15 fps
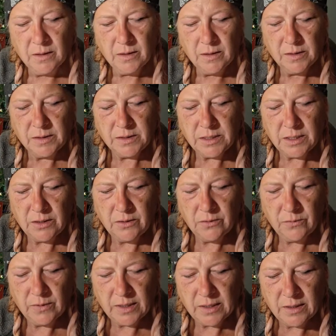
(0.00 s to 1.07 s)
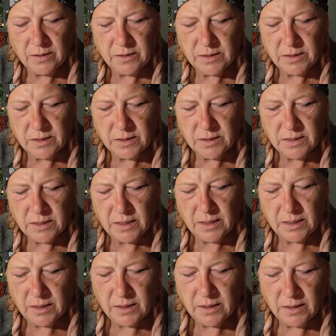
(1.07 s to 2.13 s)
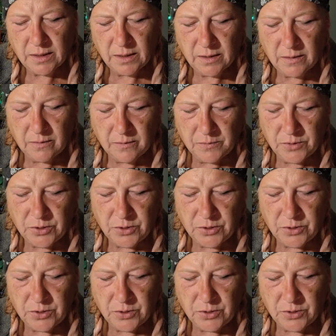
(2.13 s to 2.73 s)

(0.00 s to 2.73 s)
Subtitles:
So what else? Let's see. I'm